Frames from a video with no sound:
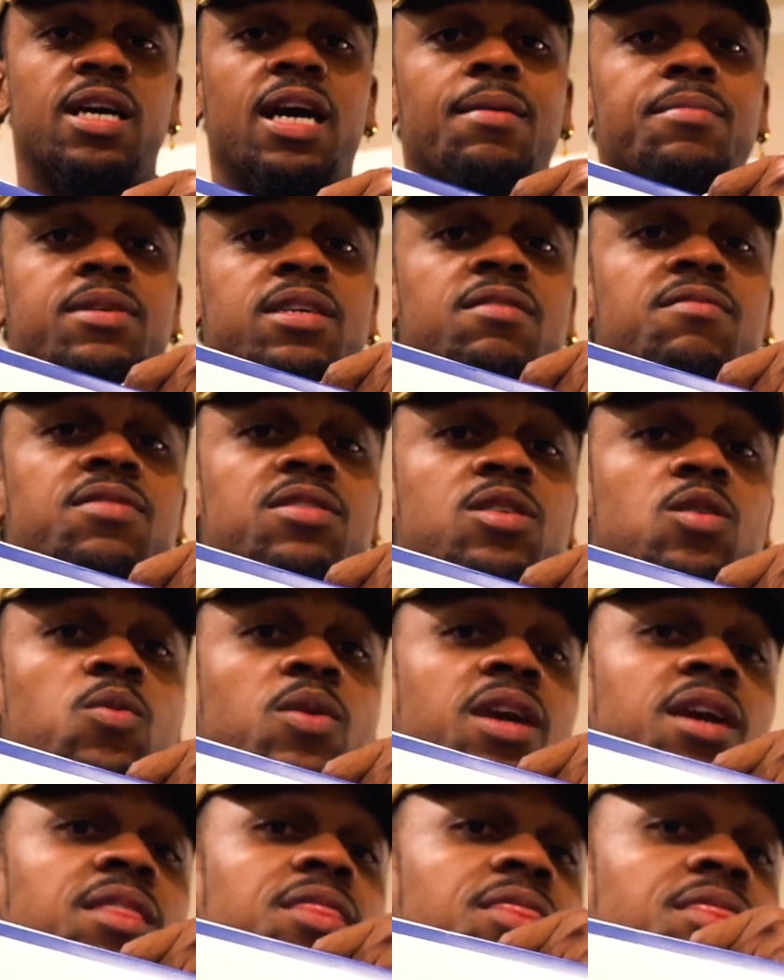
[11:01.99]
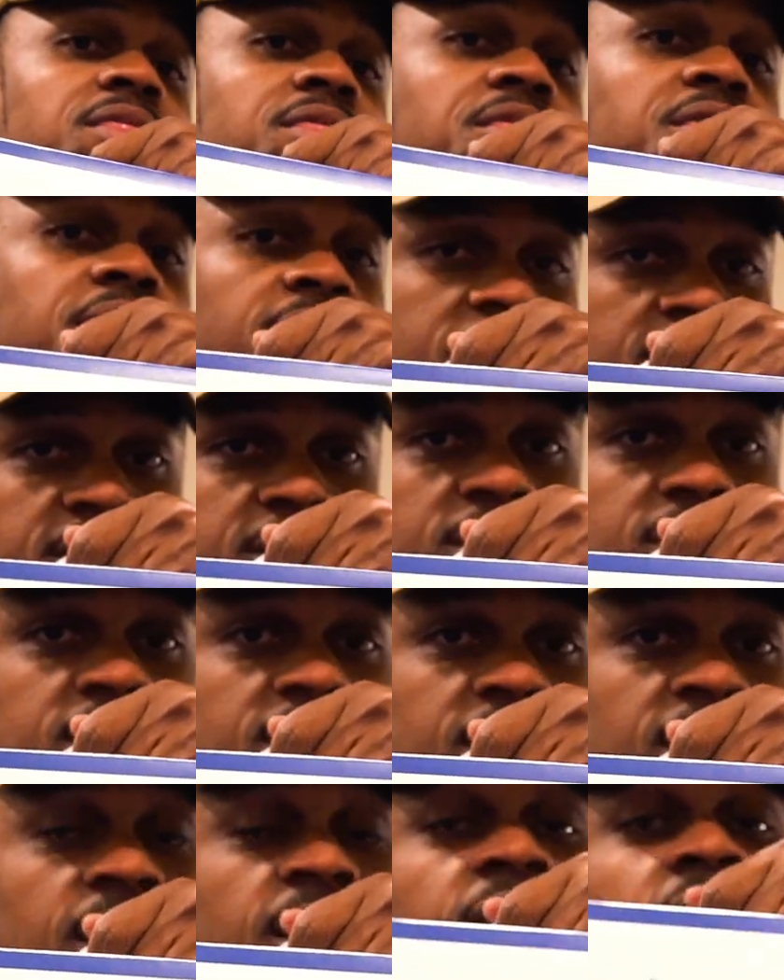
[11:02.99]
I'm giving away this.
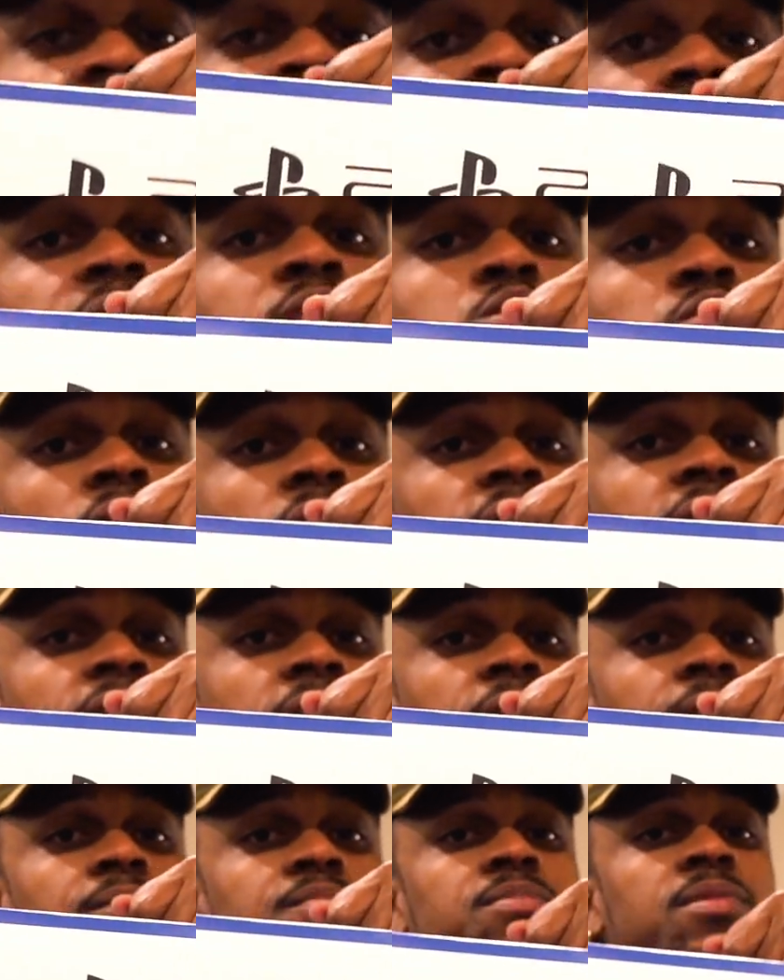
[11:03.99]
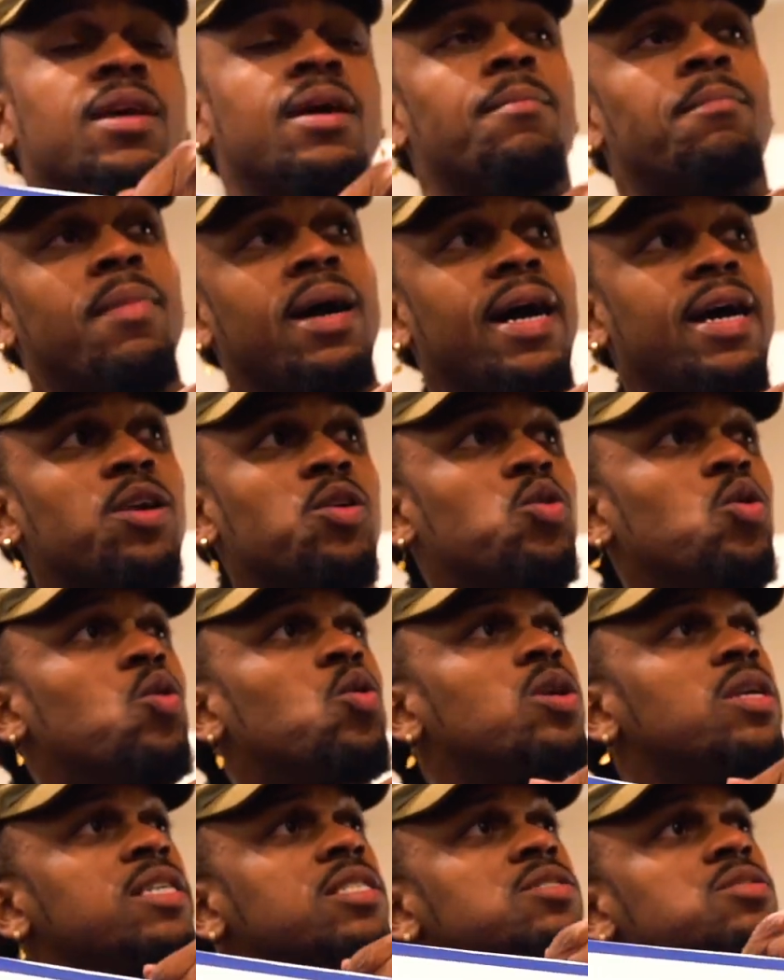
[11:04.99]
this right here. My
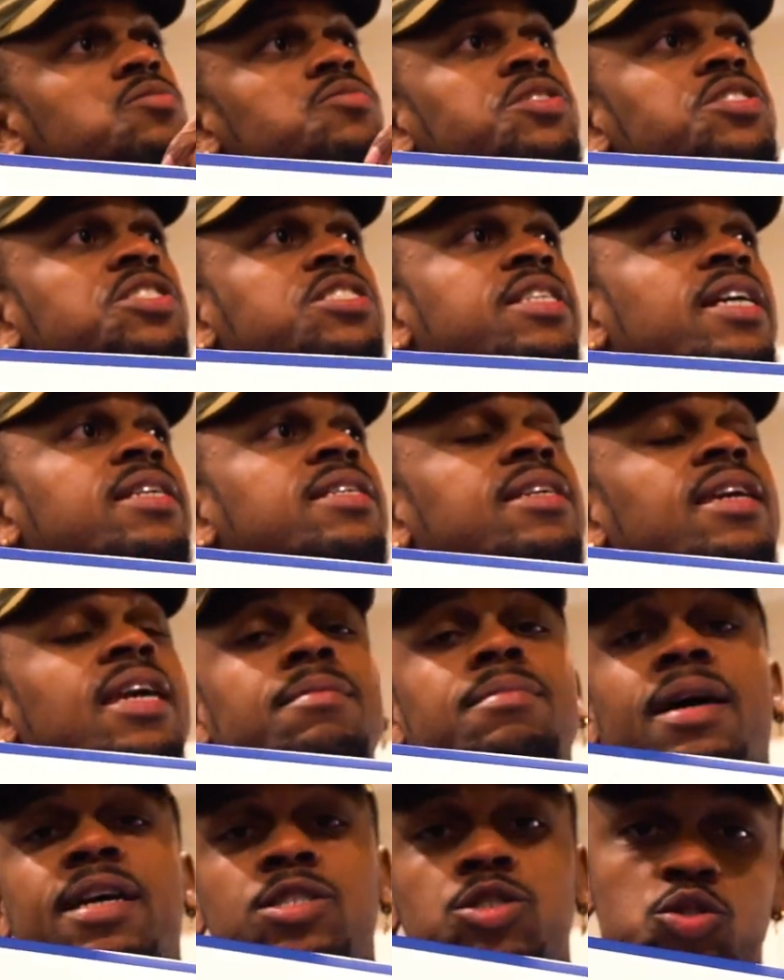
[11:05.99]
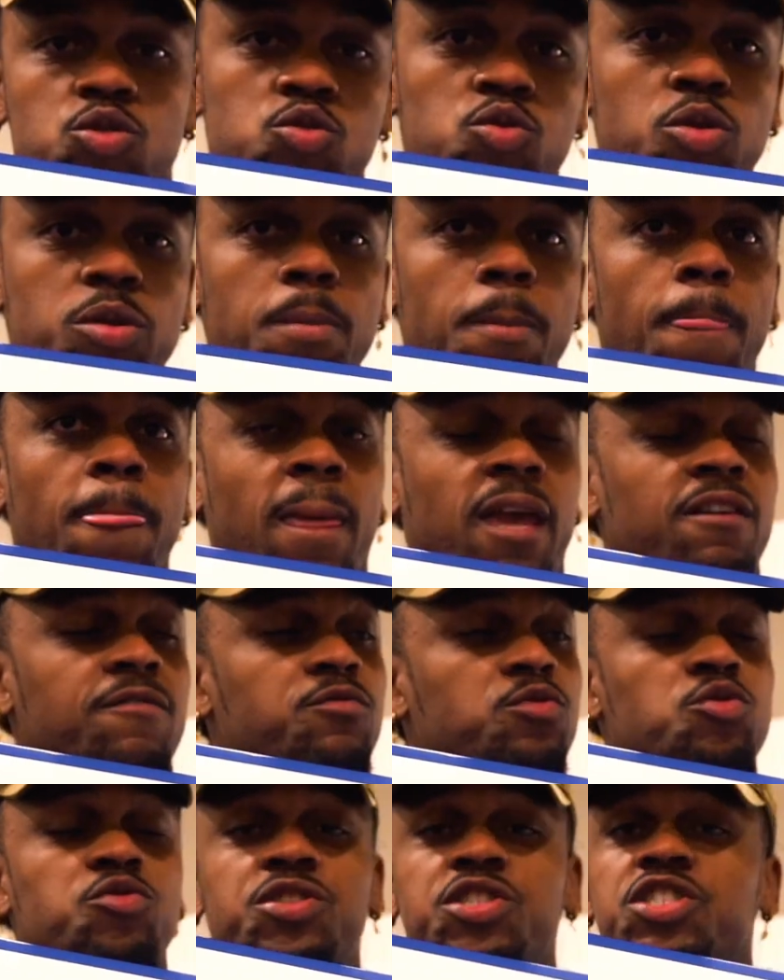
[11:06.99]
goal is to reach 10K by June. If
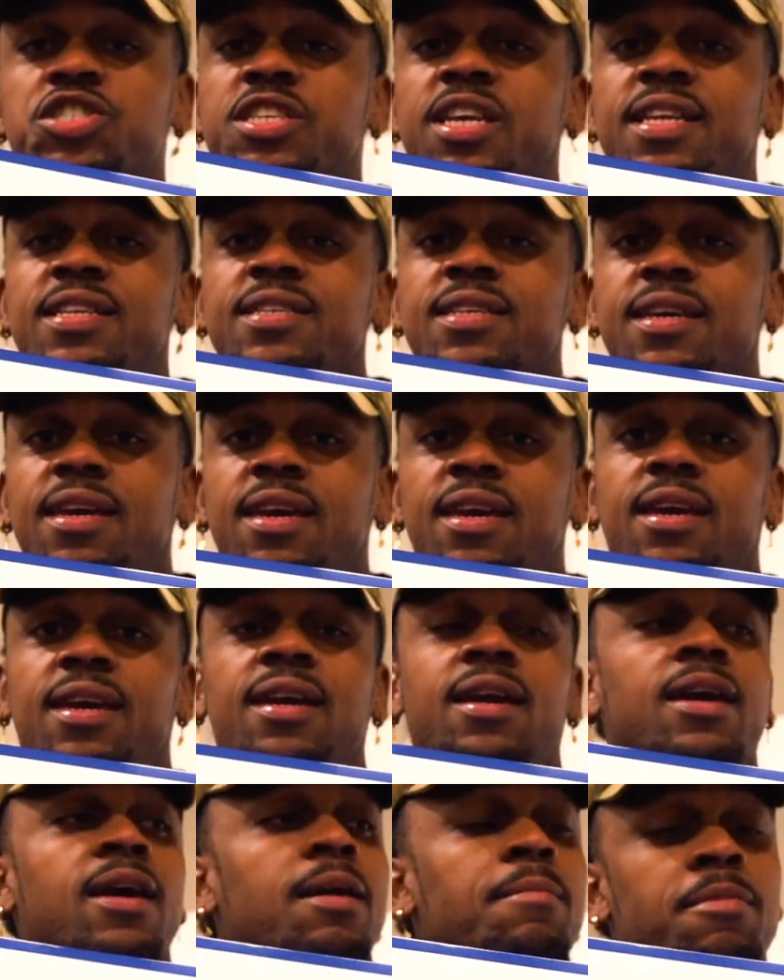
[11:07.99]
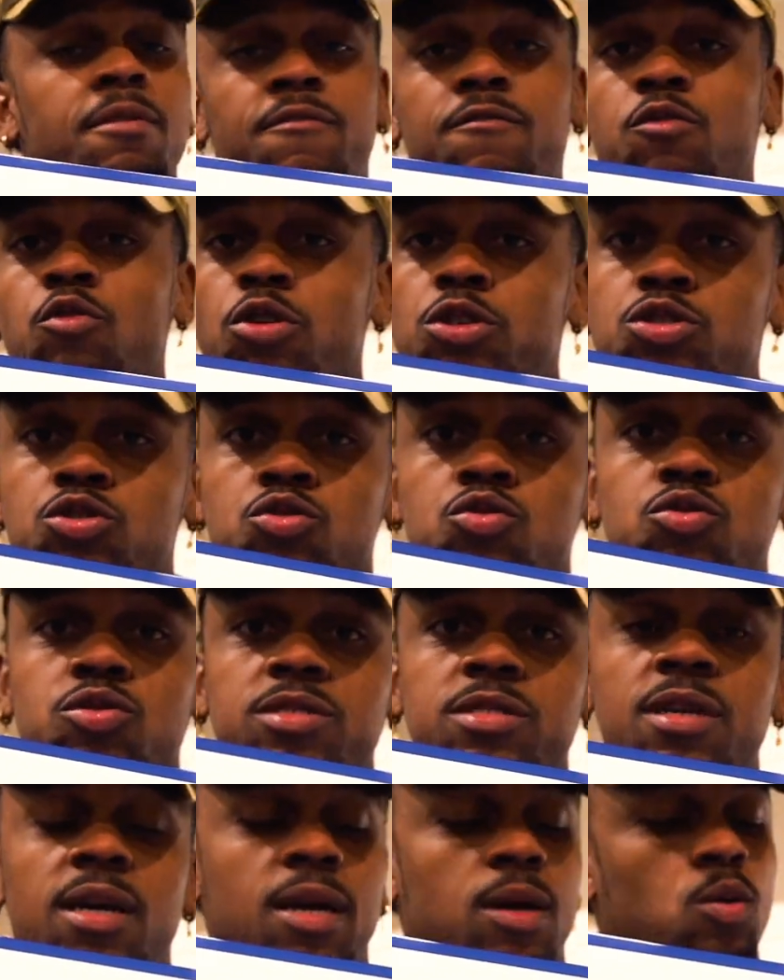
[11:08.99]
we reach 10K before June,
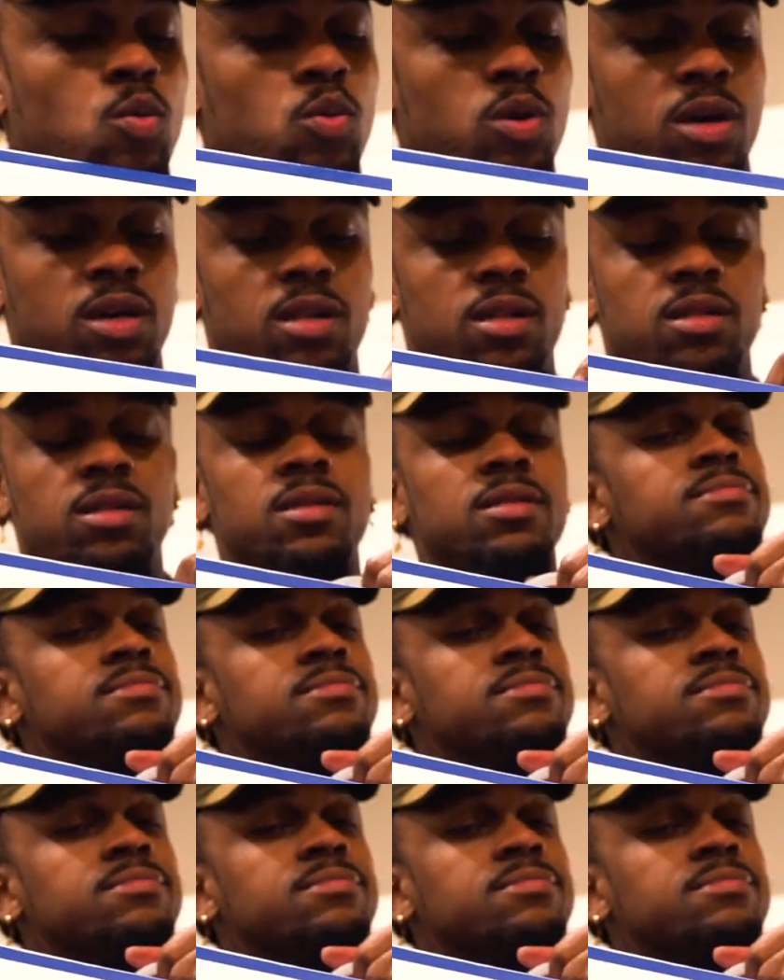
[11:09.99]
well,